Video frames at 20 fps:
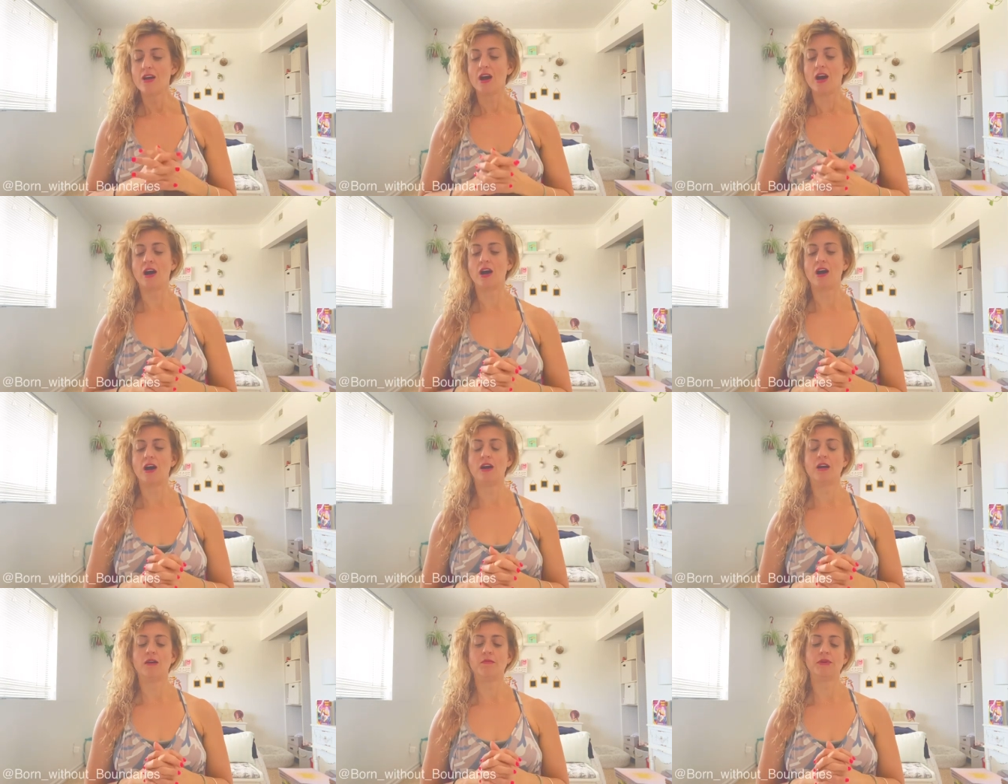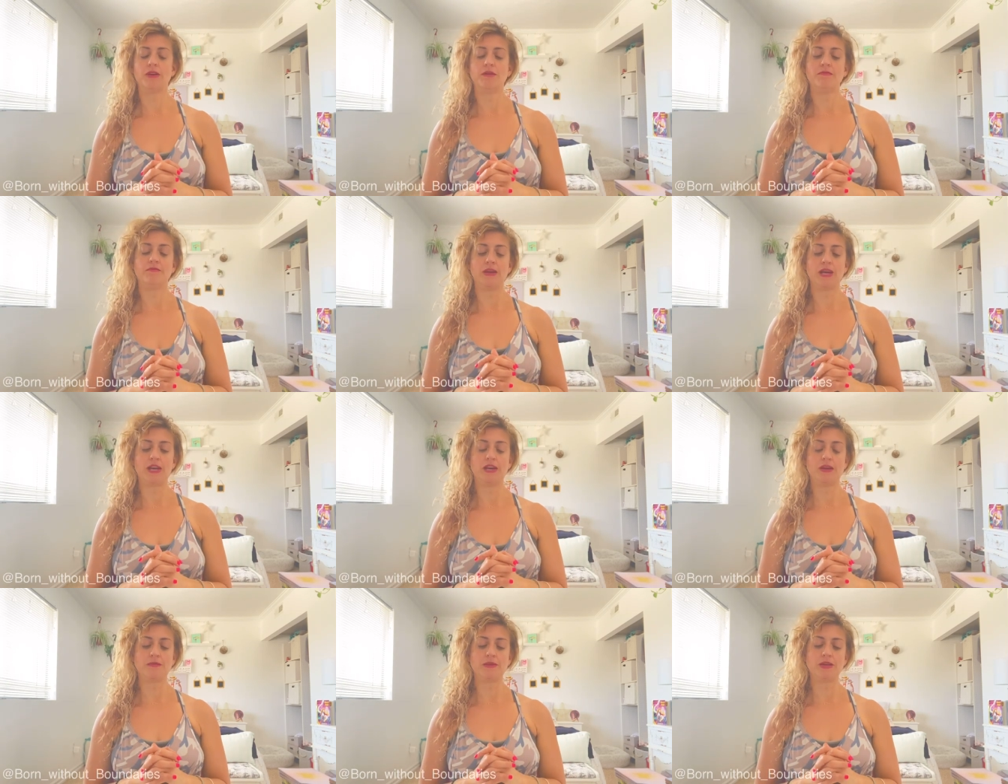Um,
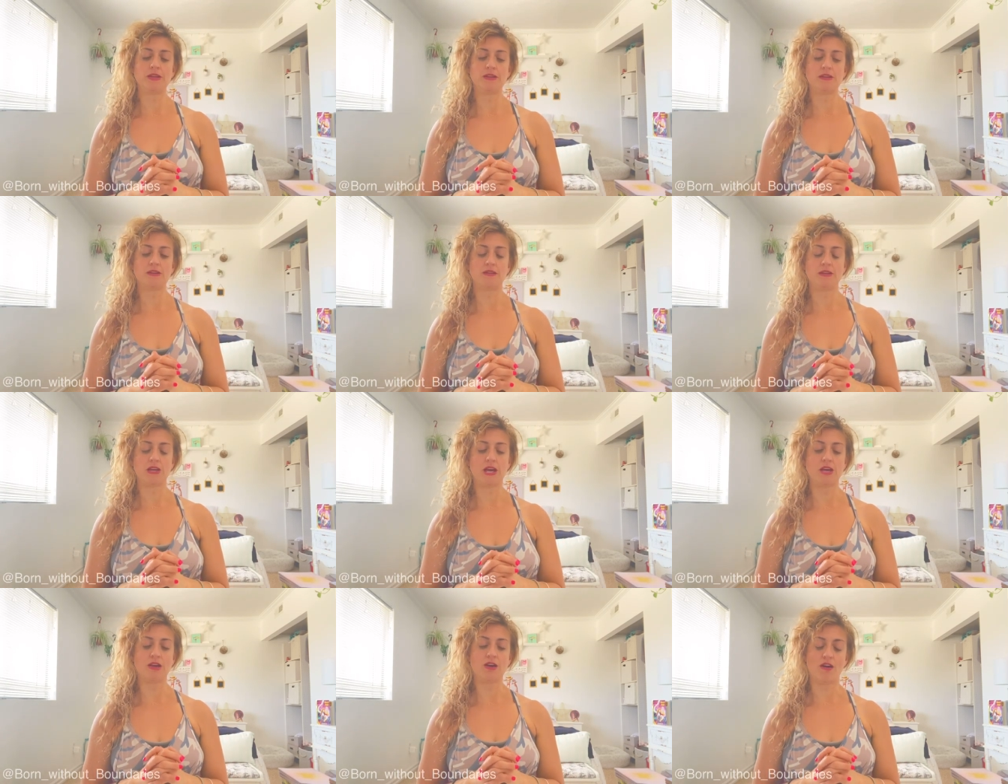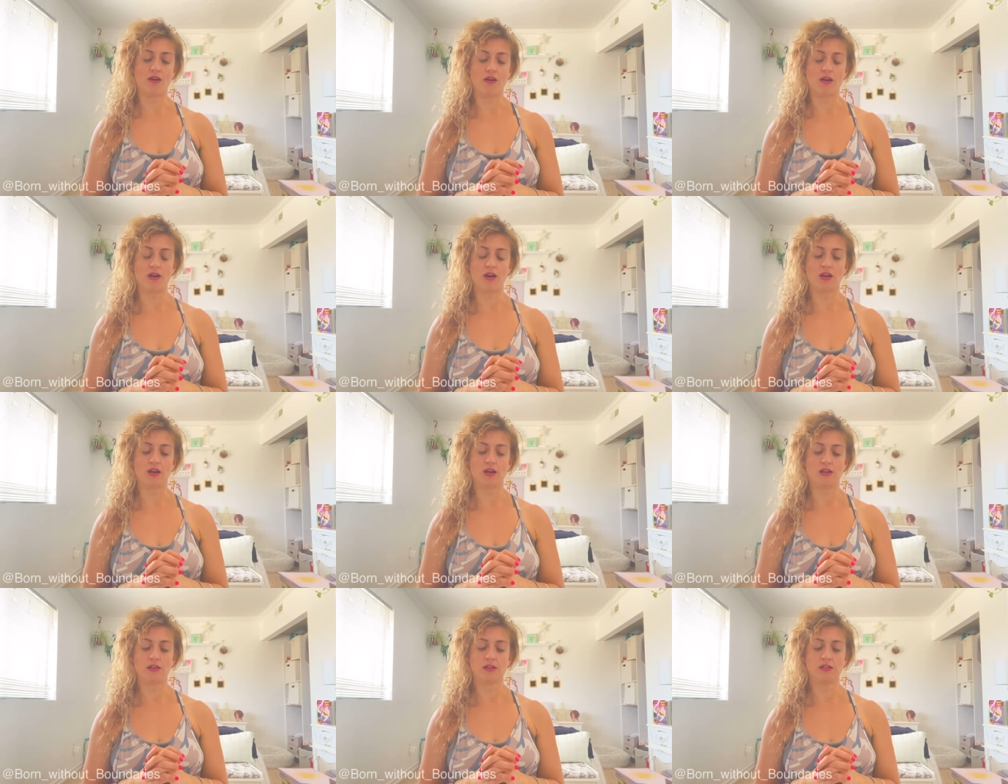maybe they
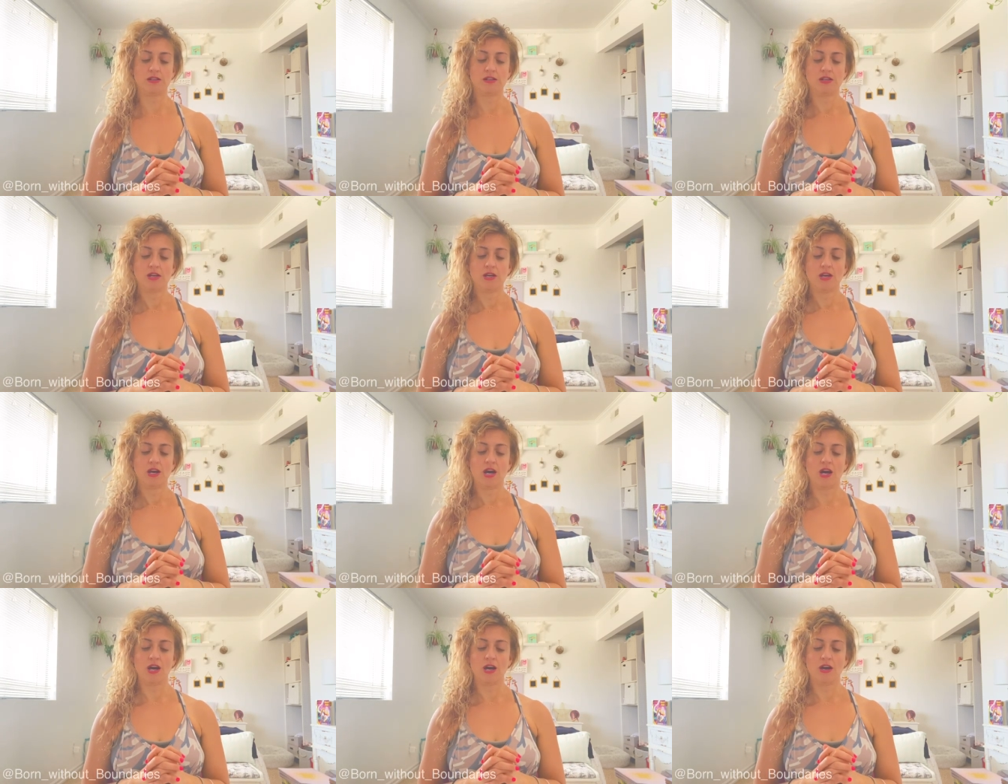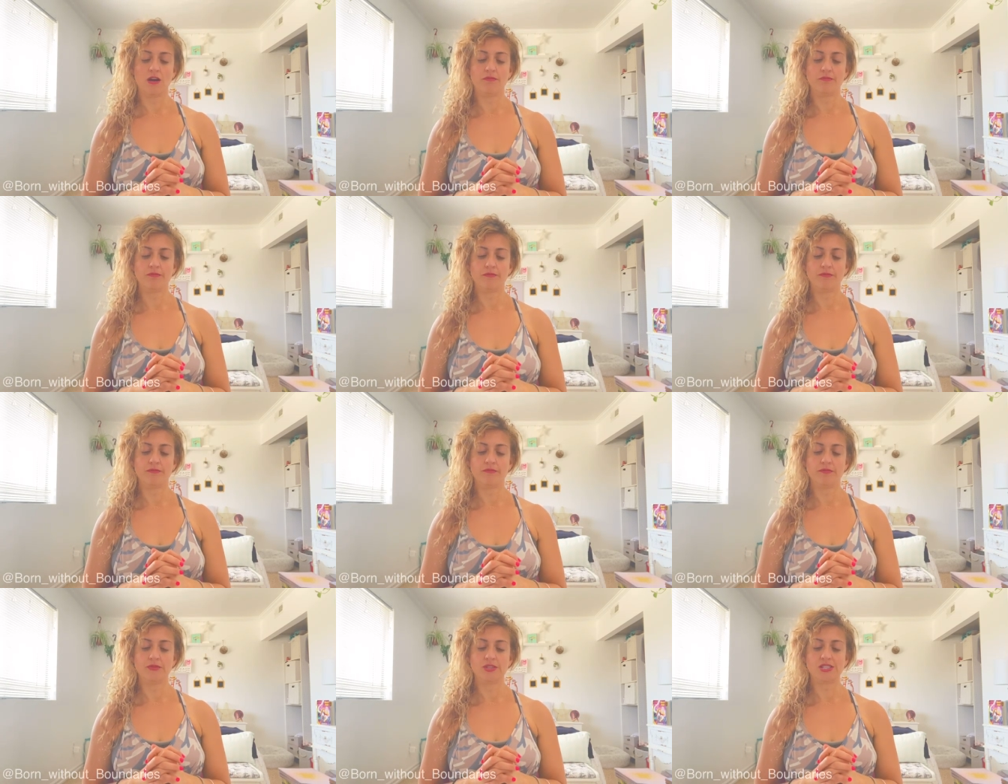are,
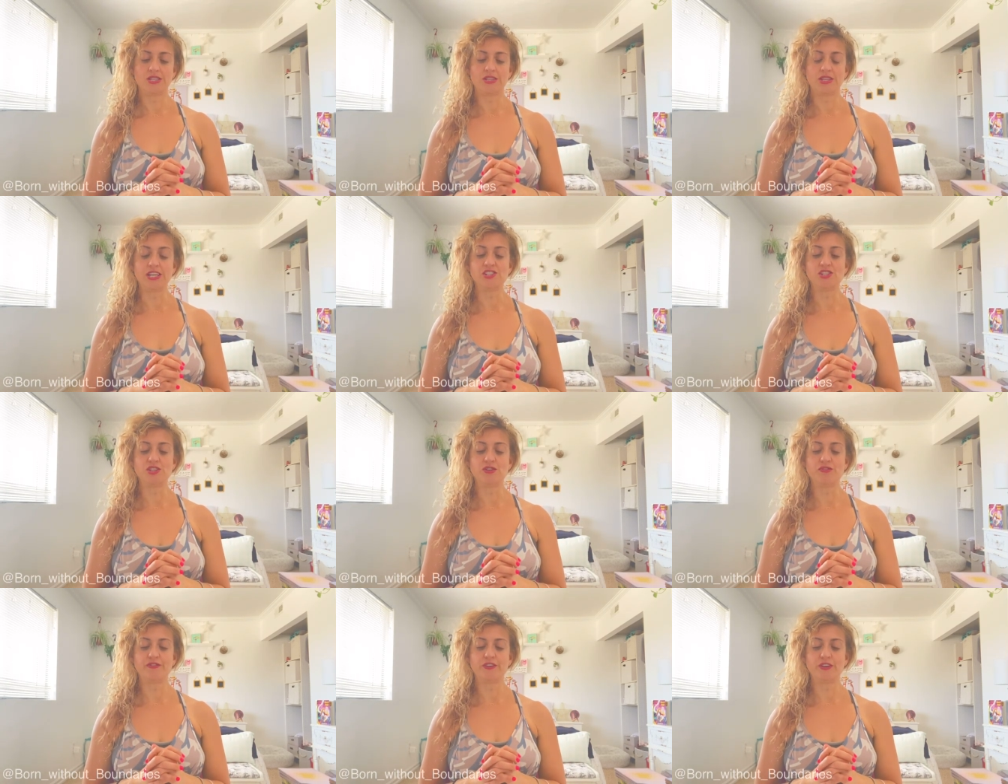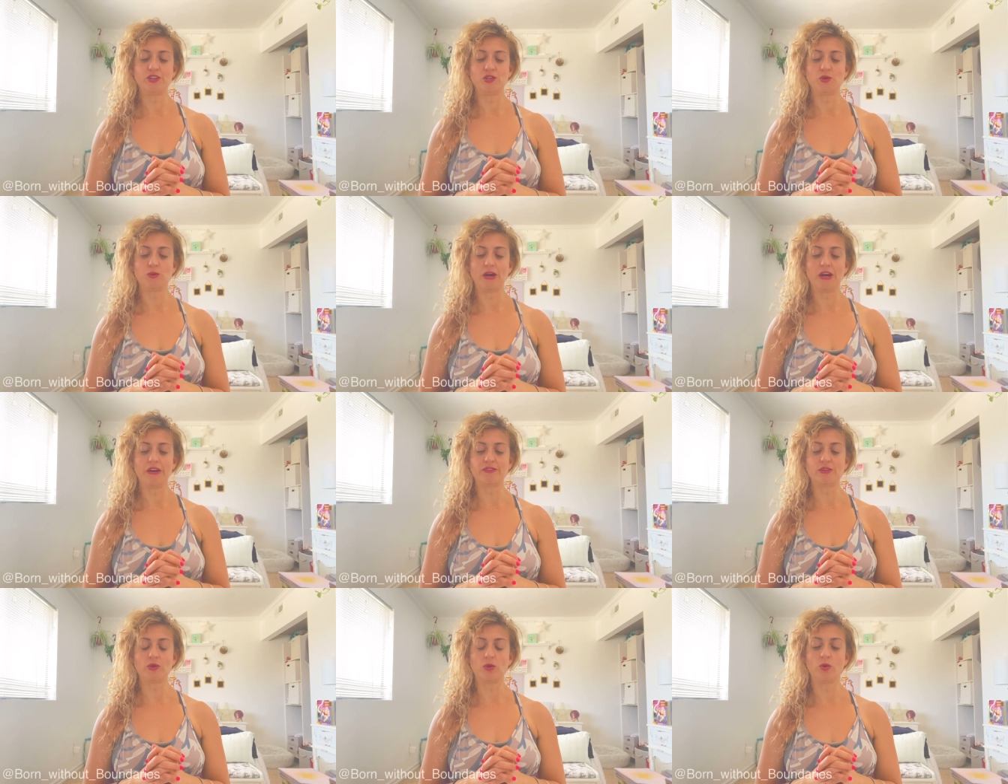um, things you feel you
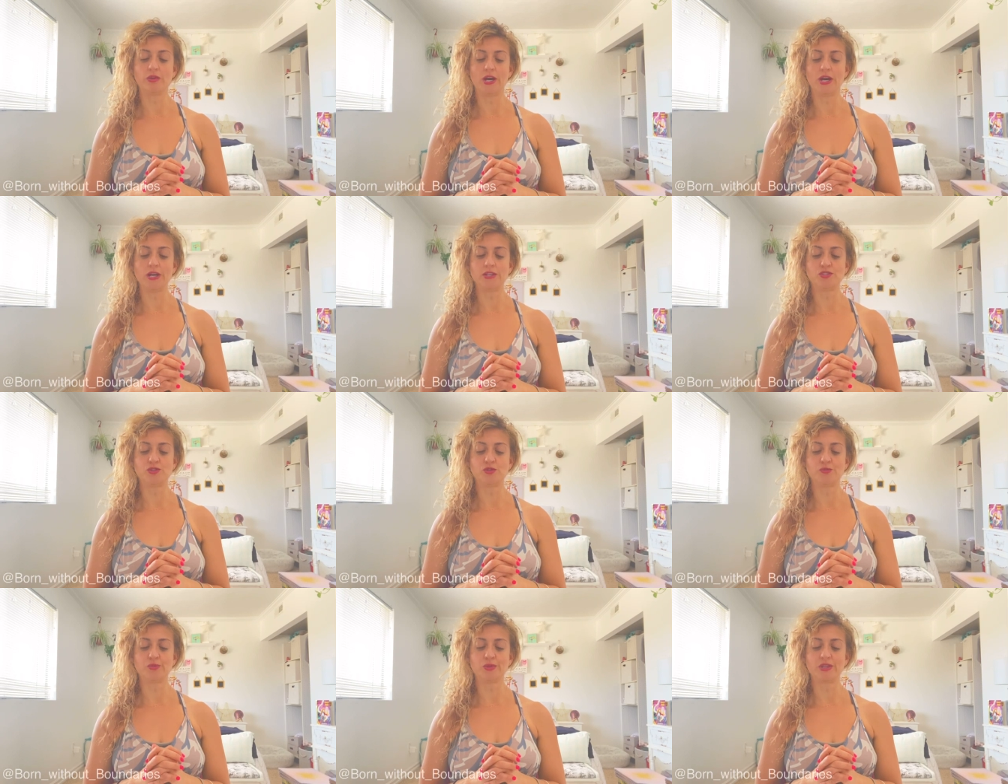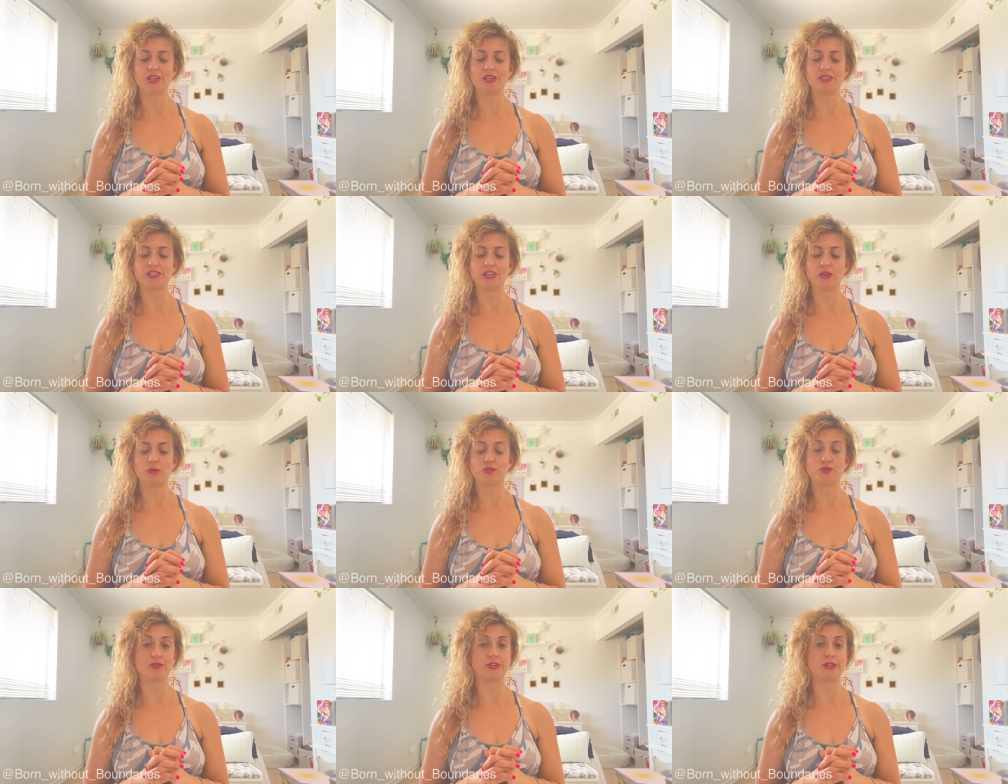have to hold on to because they
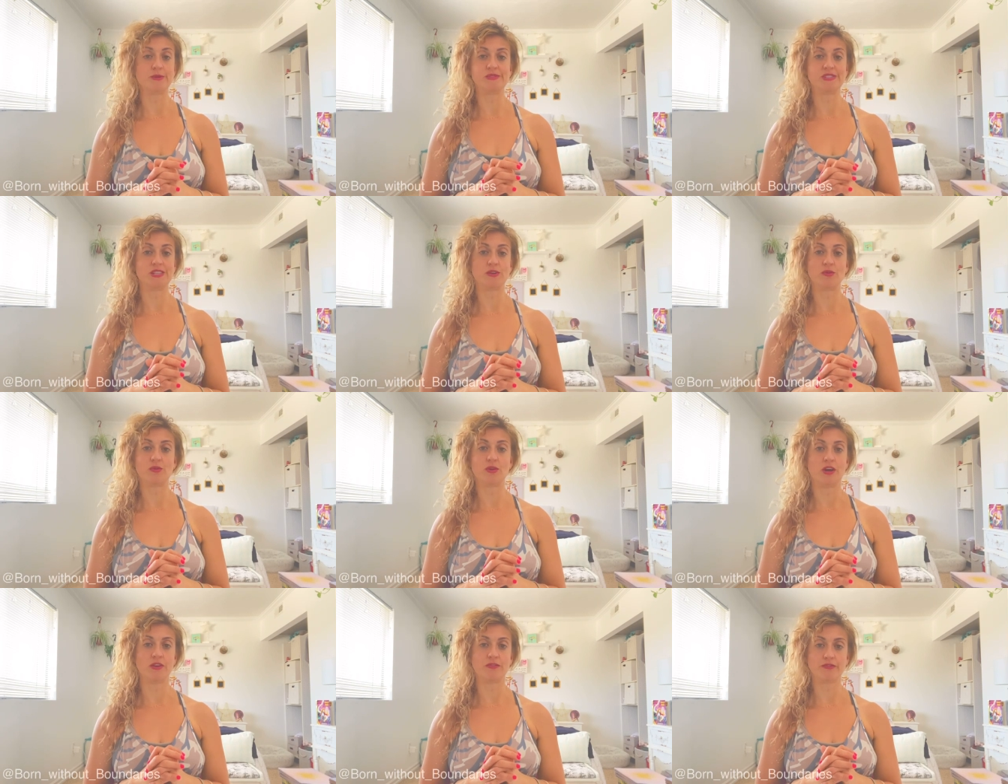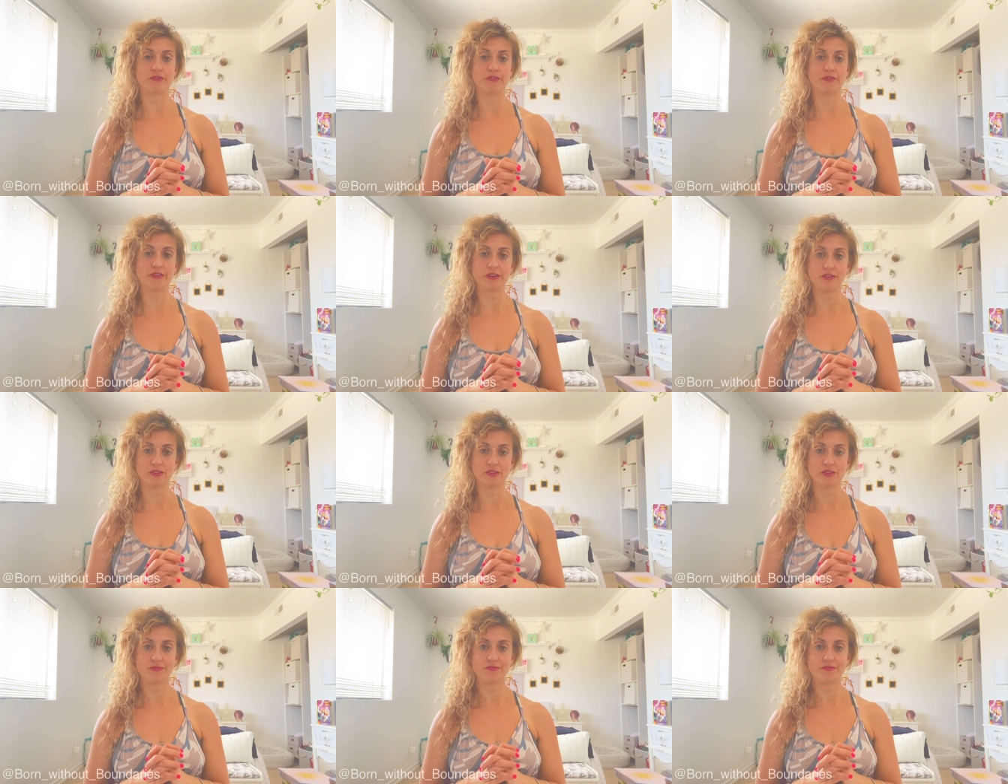were dreams that are
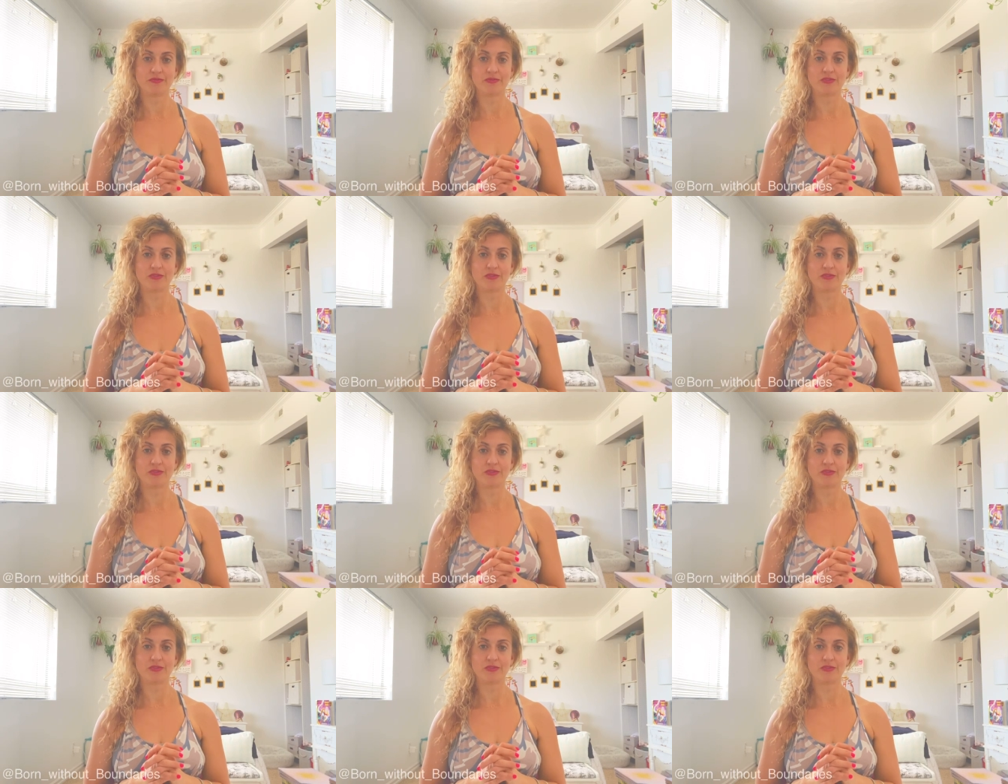unfulfilled.